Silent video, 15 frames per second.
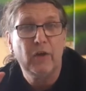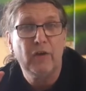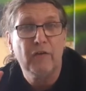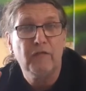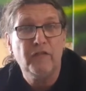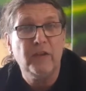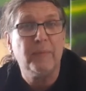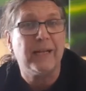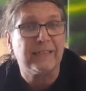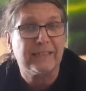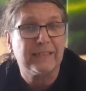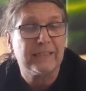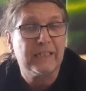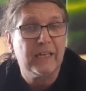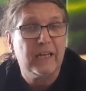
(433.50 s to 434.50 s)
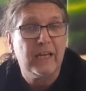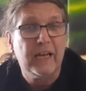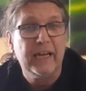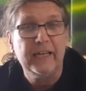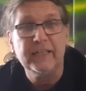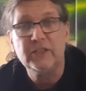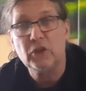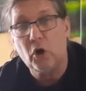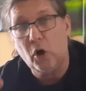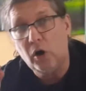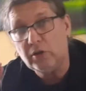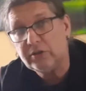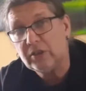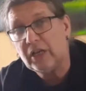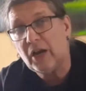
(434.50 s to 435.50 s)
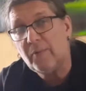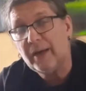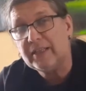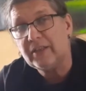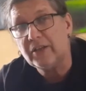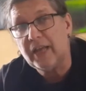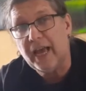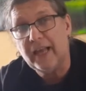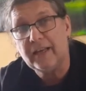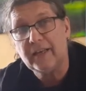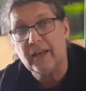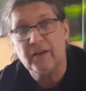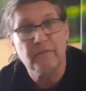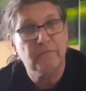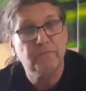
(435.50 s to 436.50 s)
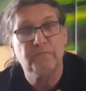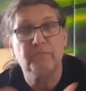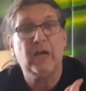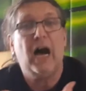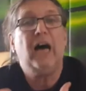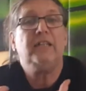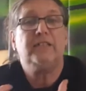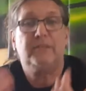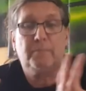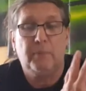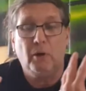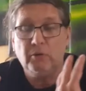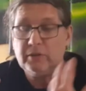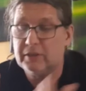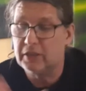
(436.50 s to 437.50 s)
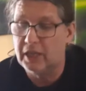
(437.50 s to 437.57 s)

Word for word: females. It is also directed at us blokes